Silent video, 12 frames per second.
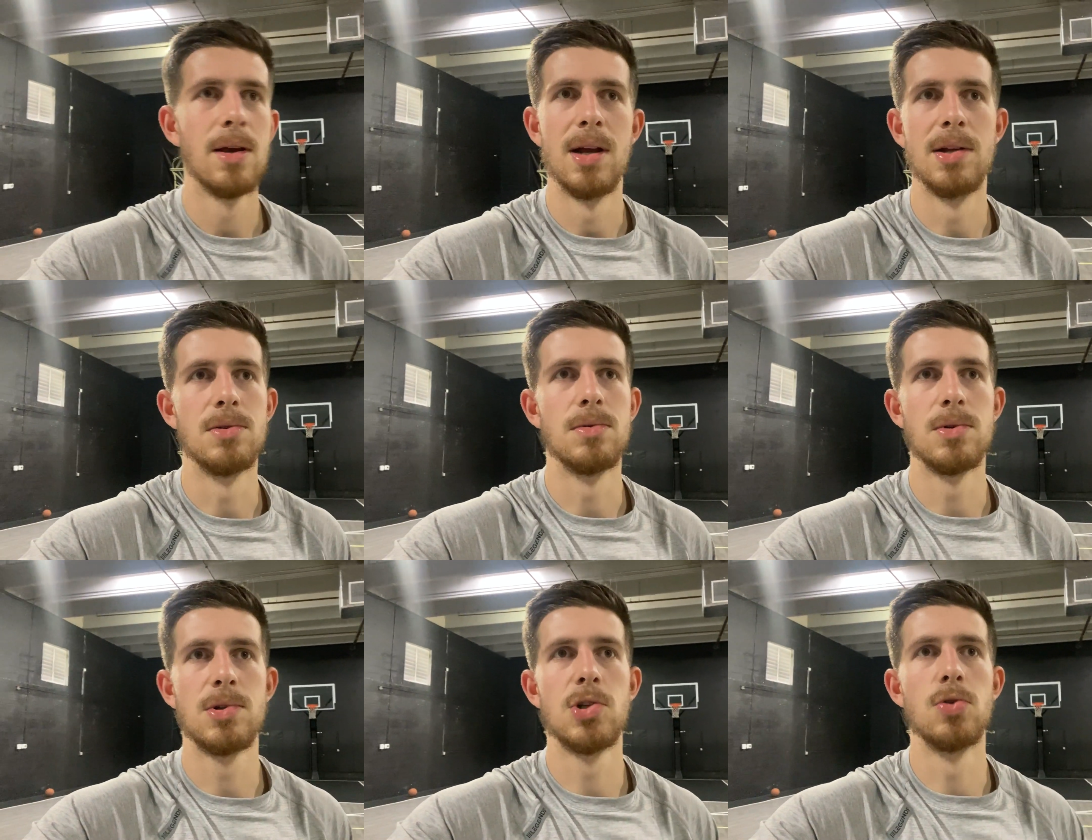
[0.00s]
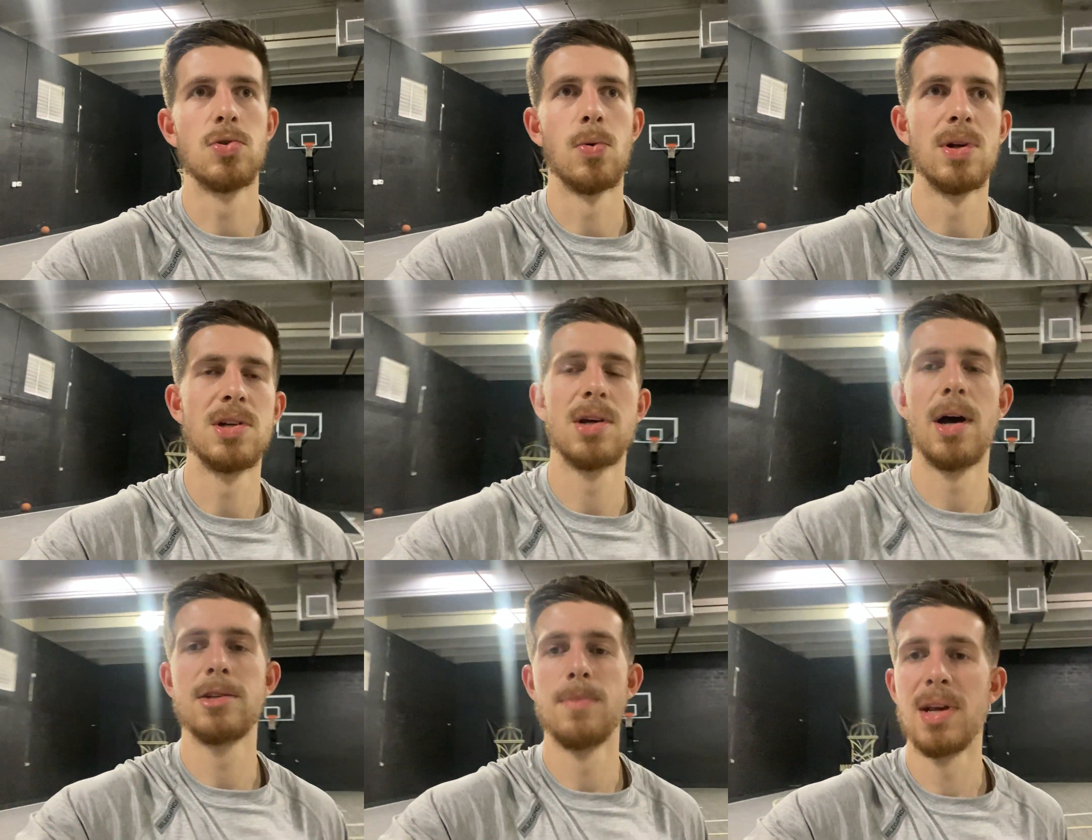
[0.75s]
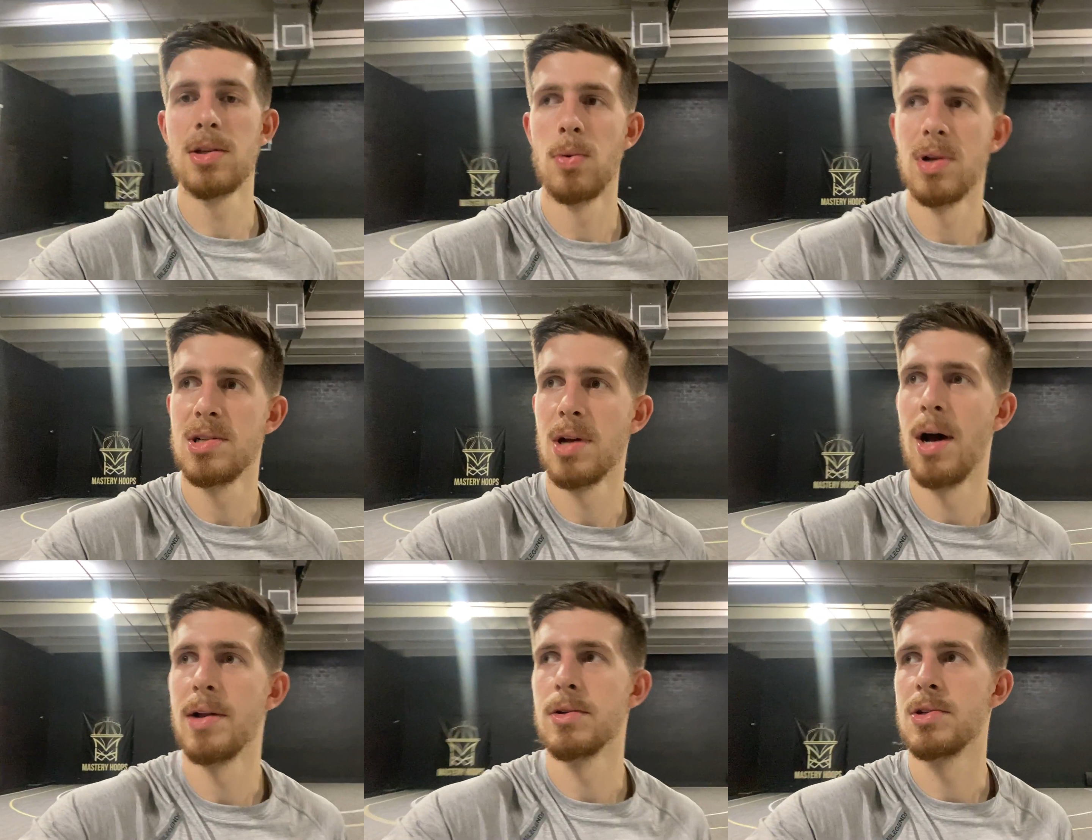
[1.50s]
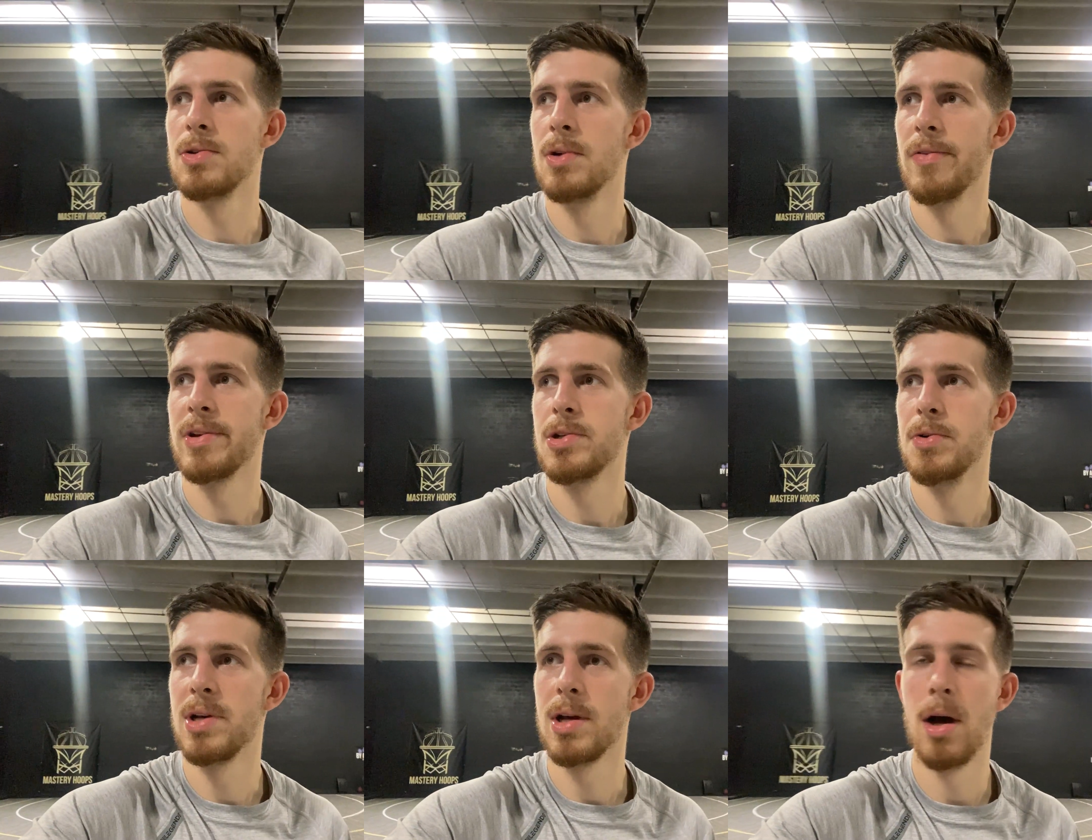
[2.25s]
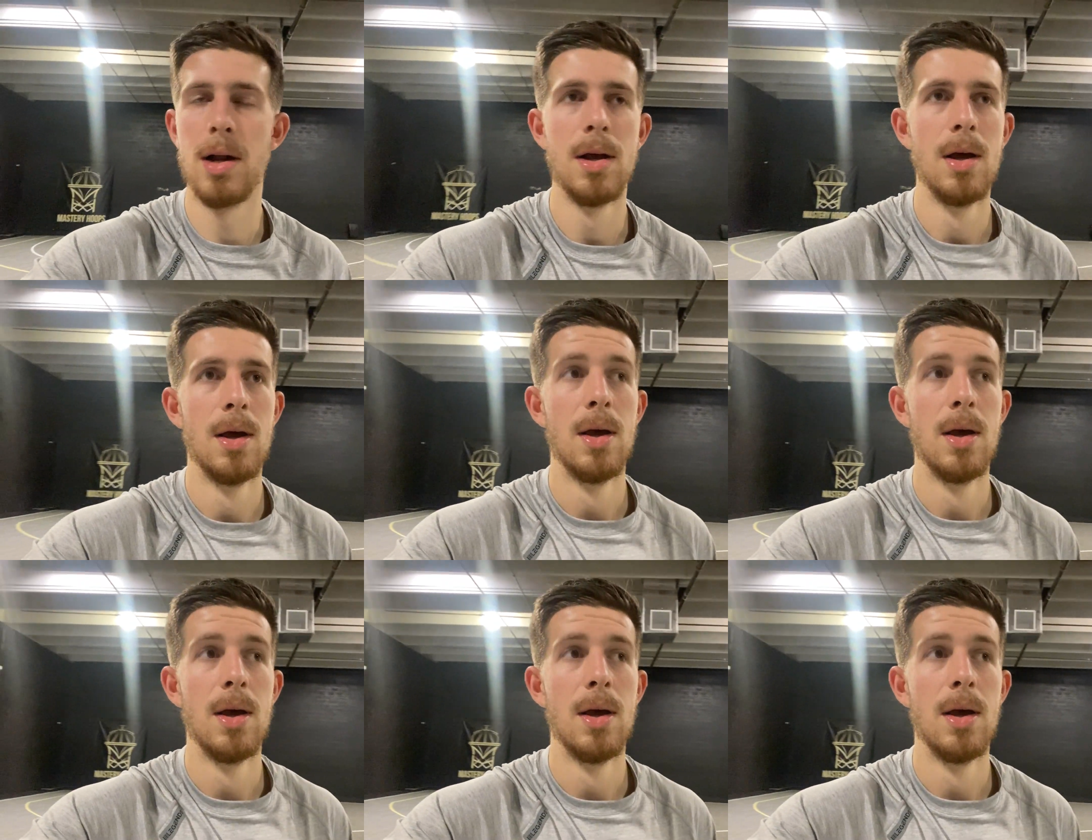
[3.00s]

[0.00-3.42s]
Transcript: and shoot 20 shots, make 20 shots, or shoot on the shooting gun.